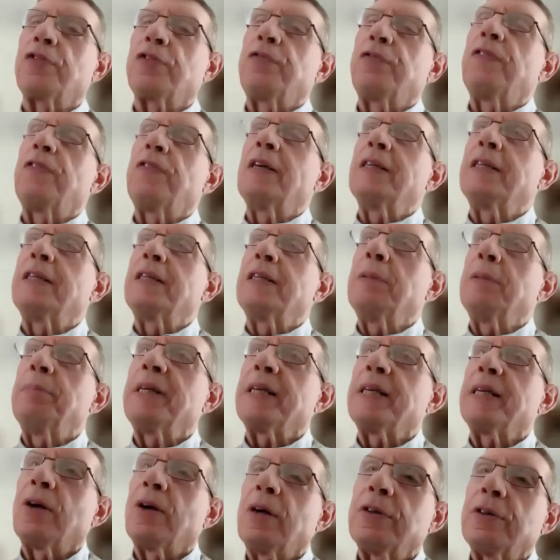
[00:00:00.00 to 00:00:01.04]
funny
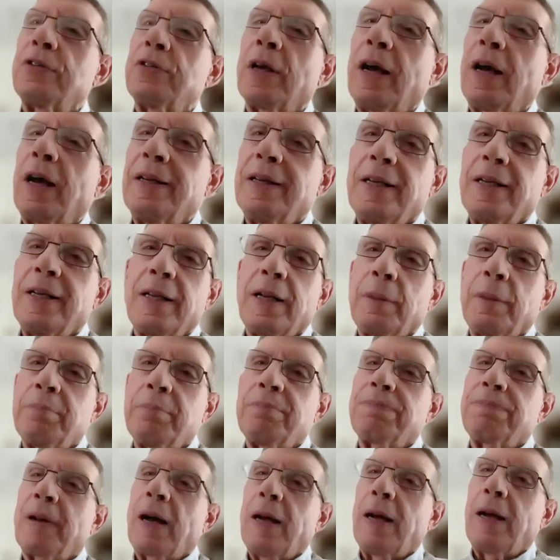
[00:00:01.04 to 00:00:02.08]
because
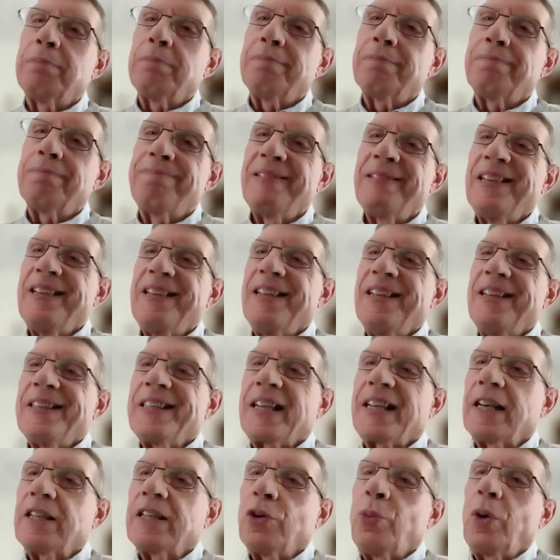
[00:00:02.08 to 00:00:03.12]
I'm
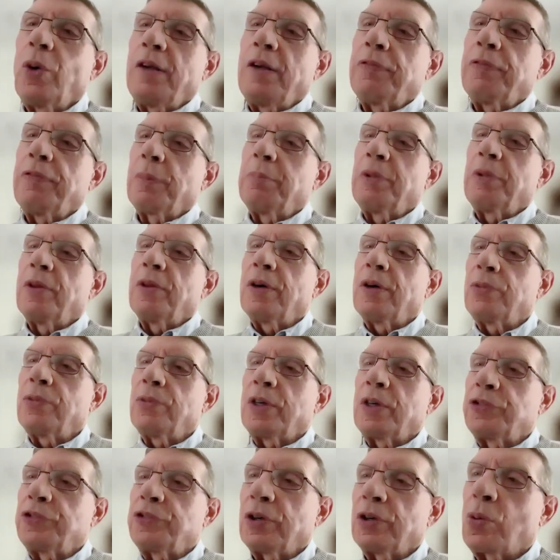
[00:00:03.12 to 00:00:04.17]
getting away from the
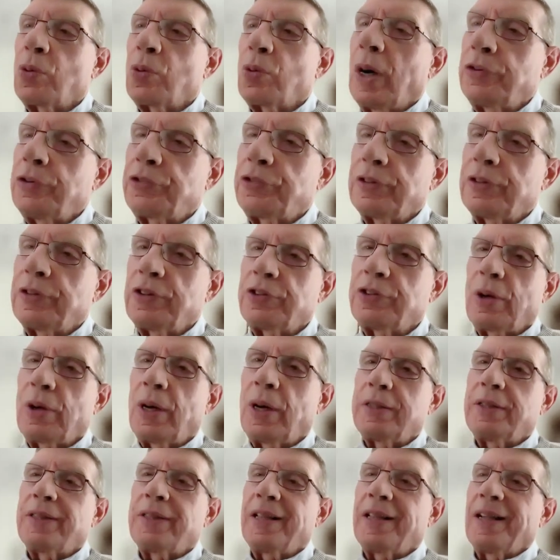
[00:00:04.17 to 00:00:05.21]
original question, so
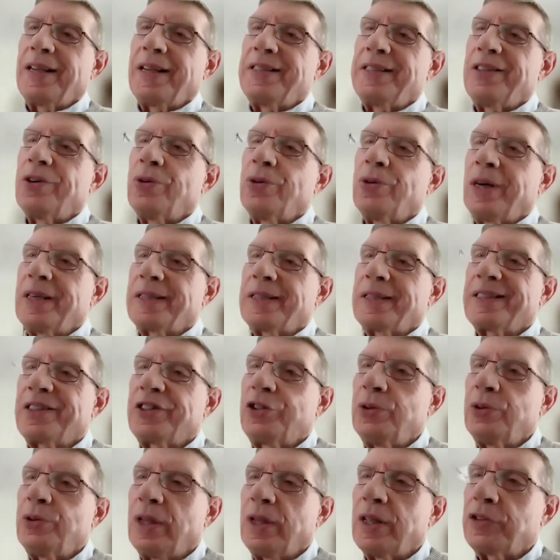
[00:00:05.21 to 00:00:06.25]
I know I
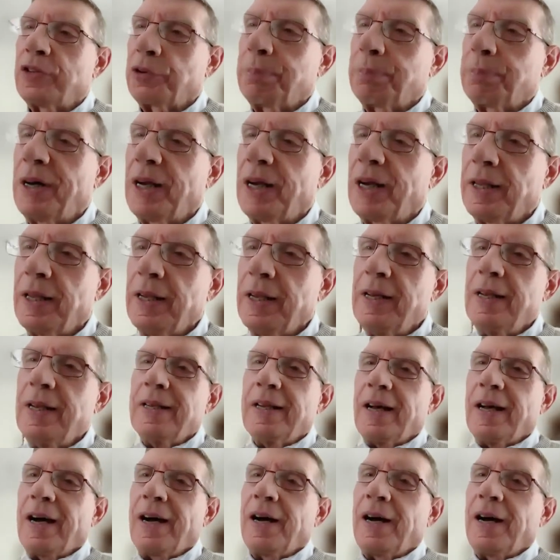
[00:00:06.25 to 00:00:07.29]
do this, but
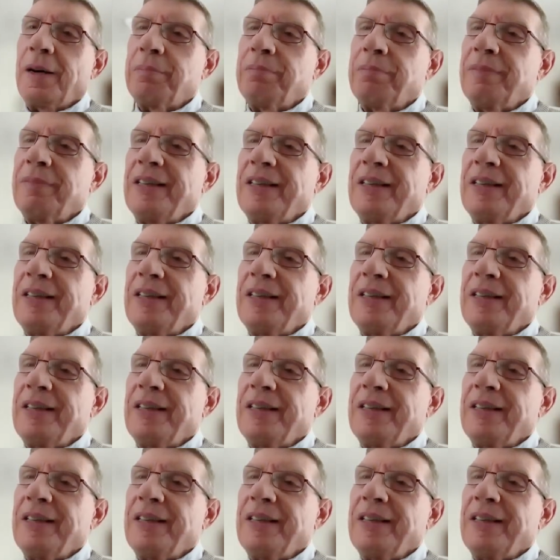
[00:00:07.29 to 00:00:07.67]
I